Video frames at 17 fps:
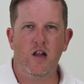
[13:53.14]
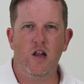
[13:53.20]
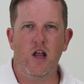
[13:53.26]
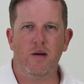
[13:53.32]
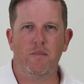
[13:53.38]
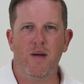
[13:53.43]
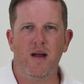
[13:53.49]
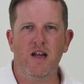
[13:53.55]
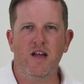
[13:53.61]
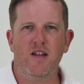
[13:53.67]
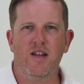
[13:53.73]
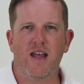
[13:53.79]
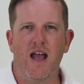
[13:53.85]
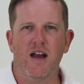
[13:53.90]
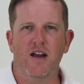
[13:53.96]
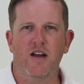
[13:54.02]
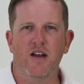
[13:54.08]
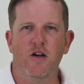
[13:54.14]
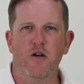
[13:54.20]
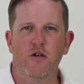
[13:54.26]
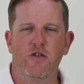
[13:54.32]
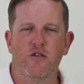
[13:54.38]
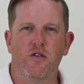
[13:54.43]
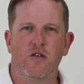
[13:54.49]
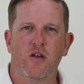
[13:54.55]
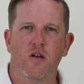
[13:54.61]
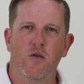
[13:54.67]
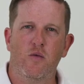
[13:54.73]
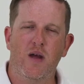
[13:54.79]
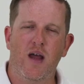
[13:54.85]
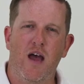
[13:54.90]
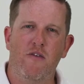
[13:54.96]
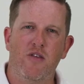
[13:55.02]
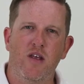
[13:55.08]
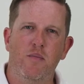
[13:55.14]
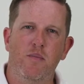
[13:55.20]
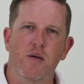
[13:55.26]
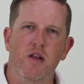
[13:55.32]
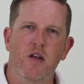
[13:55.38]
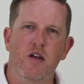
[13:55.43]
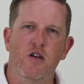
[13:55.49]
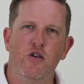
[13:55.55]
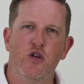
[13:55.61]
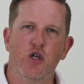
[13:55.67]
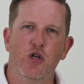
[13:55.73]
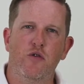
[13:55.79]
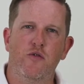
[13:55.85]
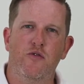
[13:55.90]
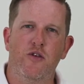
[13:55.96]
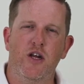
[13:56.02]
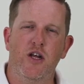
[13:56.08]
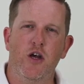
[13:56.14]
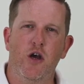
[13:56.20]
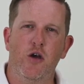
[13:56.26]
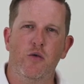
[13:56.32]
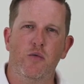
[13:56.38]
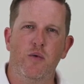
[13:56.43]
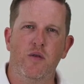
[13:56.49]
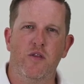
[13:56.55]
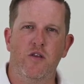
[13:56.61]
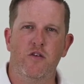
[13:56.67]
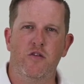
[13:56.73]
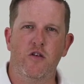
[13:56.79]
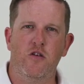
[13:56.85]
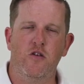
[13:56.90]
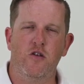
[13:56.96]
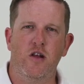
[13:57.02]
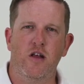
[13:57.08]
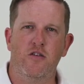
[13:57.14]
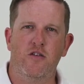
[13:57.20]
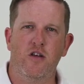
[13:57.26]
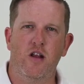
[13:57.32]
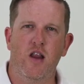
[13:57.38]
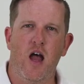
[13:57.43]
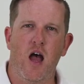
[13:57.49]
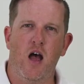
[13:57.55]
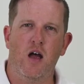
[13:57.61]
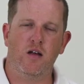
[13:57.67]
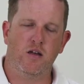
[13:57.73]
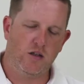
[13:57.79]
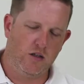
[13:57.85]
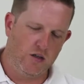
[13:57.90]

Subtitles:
Like many of the Canon EOS, we have the ability to shoot video with this digital SLR.